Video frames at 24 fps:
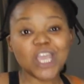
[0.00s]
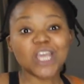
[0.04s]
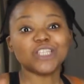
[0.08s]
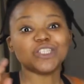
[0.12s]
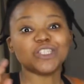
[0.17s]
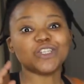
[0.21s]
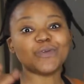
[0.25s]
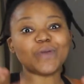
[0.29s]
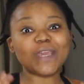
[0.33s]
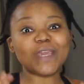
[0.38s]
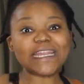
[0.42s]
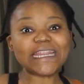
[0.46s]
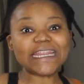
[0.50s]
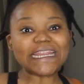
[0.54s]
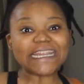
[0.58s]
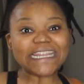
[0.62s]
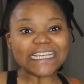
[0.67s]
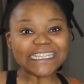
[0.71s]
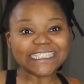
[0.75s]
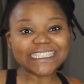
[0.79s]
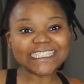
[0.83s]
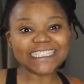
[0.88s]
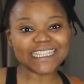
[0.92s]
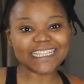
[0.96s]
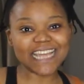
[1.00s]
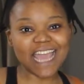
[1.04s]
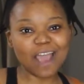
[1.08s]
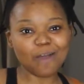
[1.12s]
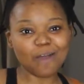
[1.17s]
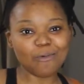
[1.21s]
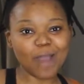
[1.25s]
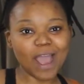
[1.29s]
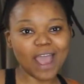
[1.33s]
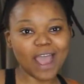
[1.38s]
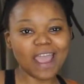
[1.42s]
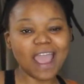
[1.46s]
So in this
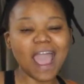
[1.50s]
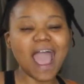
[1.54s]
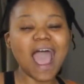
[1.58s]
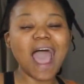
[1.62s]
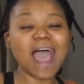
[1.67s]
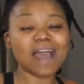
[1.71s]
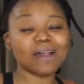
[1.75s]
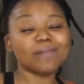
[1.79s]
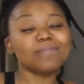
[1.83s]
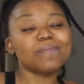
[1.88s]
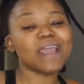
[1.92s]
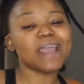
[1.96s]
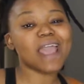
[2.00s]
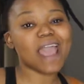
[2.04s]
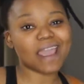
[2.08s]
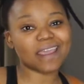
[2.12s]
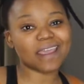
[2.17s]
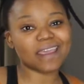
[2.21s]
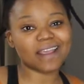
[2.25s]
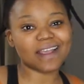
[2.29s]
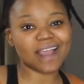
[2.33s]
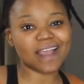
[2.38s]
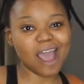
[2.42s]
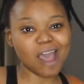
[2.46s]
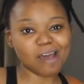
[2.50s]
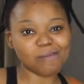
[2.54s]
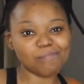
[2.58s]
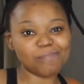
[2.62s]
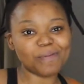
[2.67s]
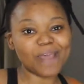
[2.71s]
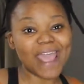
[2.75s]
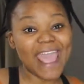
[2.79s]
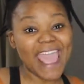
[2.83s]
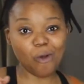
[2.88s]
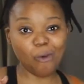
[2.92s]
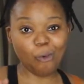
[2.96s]
DIY, I'll be hanging
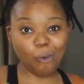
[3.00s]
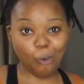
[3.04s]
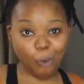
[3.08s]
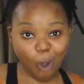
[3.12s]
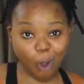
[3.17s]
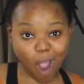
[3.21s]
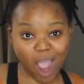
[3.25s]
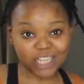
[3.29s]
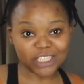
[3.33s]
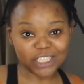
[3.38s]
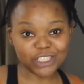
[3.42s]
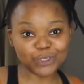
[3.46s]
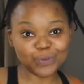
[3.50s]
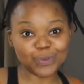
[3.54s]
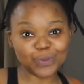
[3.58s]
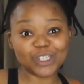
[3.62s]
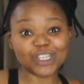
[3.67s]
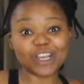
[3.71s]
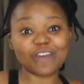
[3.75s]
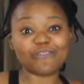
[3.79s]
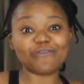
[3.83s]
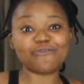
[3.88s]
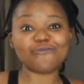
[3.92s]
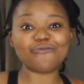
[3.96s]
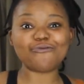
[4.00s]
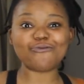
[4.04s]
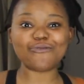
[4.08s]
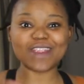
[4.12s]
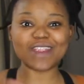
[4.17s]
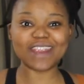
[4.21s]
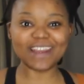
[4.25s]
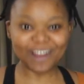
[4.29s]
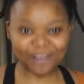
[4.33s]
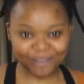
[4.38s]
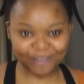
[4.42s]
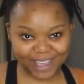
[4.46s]
up a watch which I've
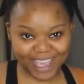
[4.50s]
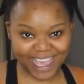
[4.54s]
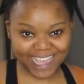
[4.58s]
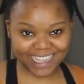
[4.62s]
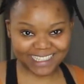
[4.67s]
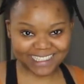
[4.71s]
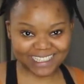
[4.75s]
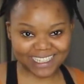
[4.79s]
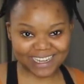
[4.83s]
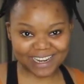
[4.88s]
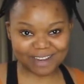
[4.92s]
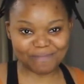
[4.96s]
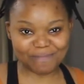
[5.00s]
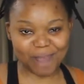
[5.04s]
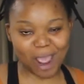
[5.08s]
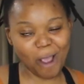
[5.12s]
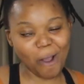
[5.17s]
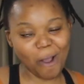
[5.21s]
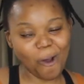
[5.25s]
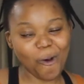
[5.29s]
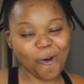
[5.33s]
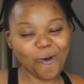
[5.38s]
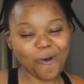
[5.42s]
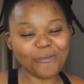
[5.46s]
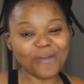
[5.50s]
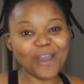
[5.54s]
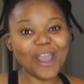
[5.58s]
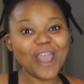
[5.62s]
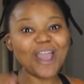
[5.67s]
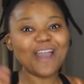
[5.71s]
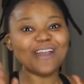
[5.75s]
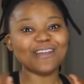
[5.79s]
relocated in my home.